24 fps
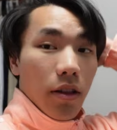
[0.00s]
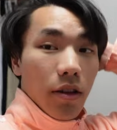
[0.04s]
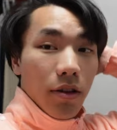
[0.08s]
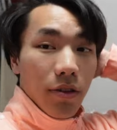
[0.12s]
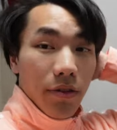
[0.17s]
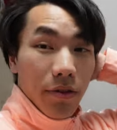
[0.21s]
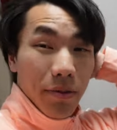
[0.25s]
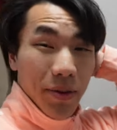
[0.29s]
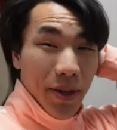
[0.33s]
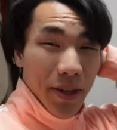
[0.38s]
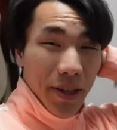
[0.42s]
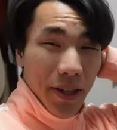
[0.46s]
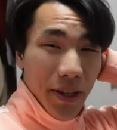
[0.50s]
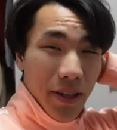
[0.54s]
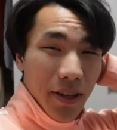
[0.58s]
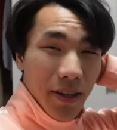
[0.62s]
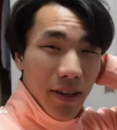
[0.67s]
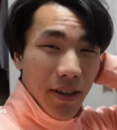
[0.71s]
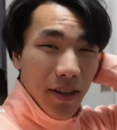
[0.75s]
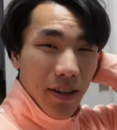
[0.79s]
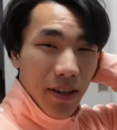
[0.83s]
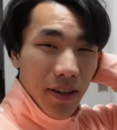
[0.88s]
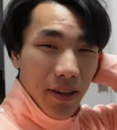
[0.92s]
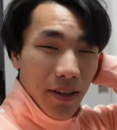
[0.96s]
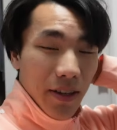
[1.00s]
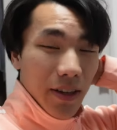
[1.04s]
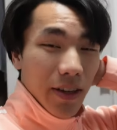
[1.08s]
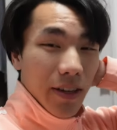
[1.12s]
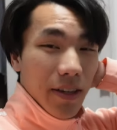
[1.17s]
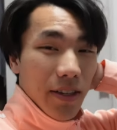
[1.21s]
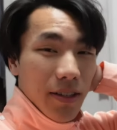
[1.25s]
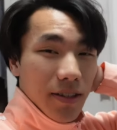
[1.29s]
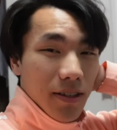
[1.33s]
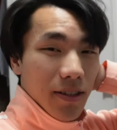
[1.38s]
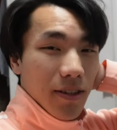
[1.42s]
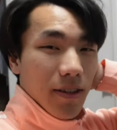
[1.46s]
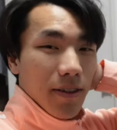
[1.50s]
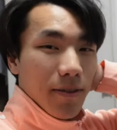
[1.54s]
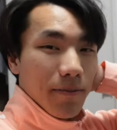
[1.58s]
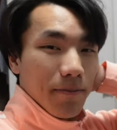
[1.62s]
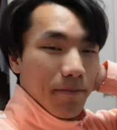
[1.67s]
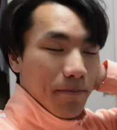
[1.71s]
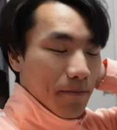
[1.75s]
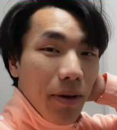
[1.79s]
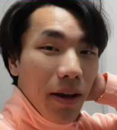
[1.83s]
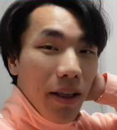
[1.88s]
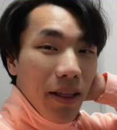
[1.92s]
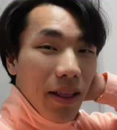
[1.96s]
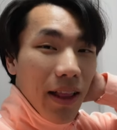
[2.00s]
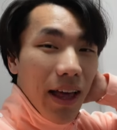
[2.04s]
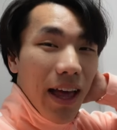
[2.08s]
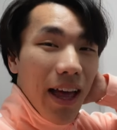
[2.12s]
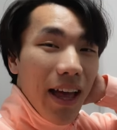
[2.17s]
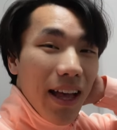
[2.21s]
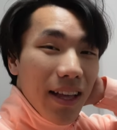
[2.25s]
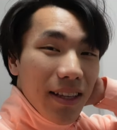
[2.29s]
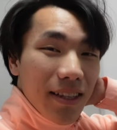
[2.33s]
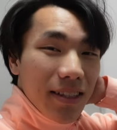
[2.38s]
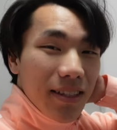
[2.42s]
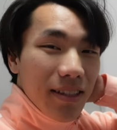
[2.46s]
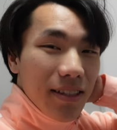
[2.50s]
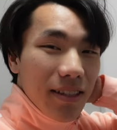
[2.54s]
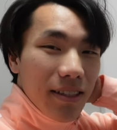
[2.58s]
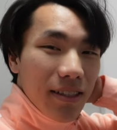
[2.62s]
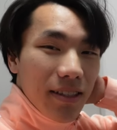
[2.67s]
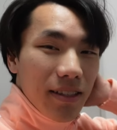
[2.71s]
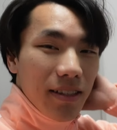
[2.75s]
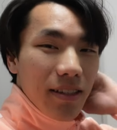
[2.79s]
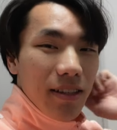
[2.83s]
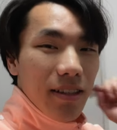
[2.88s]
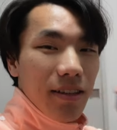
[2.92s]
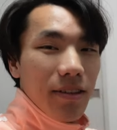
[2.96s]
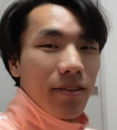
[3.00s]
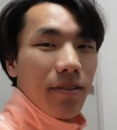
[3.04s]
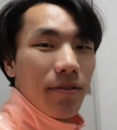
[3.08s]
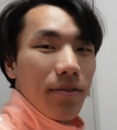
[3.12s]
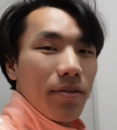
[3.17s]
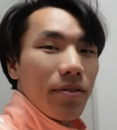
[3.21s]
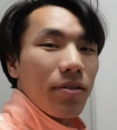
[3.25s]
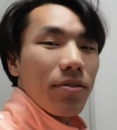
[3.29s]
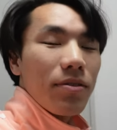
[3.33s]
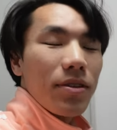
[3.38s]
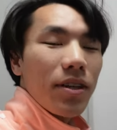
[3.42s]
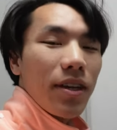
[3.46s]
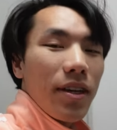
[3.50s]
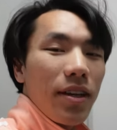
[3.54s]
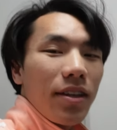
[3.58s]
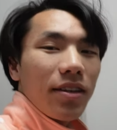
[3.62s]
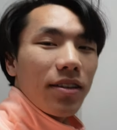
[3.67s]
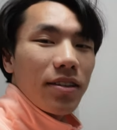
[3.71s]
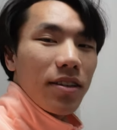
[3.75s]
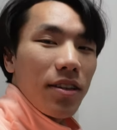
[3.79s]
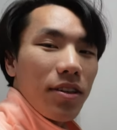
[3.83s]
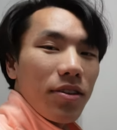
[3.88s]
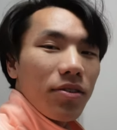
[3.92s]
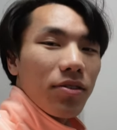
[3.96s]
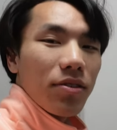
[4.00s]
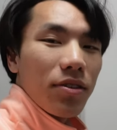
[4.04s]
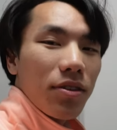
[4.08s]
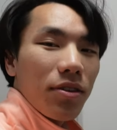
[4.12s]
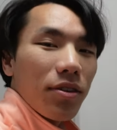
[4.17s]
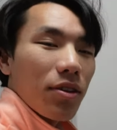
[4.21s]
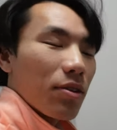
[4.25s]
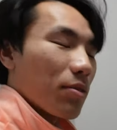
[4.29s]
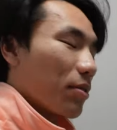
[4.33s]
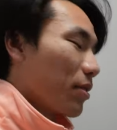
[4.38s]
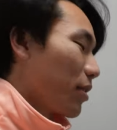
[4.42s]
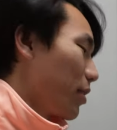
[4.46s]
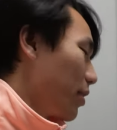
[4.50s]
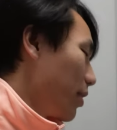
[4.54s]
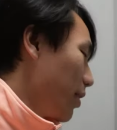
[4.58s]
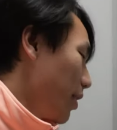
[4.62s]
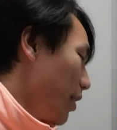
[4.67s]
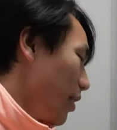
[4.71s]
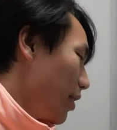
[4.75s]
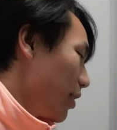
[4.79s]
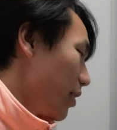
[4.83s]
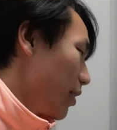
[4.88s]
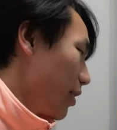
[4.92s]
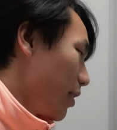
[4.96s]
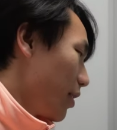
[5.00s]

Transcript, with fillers: Hello everybody. It is um, my last few days here in Tokiwa uh, and